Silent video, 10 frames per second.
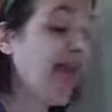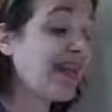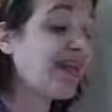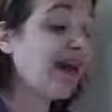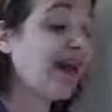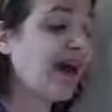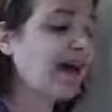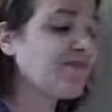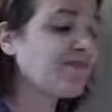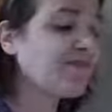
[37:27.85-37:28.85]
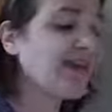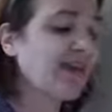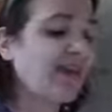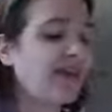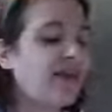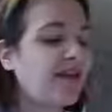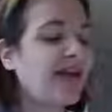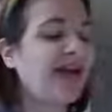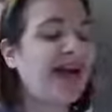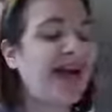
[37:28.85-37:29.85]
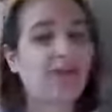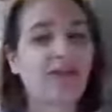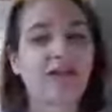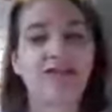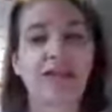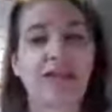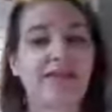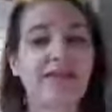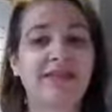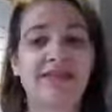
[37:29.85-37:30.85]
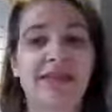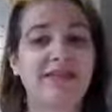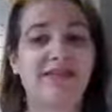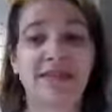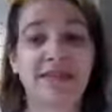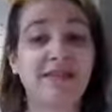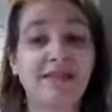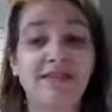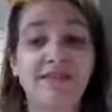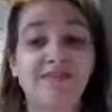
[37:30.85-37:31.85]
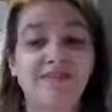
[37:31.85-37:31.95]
And I don't want to do anything that still has a face.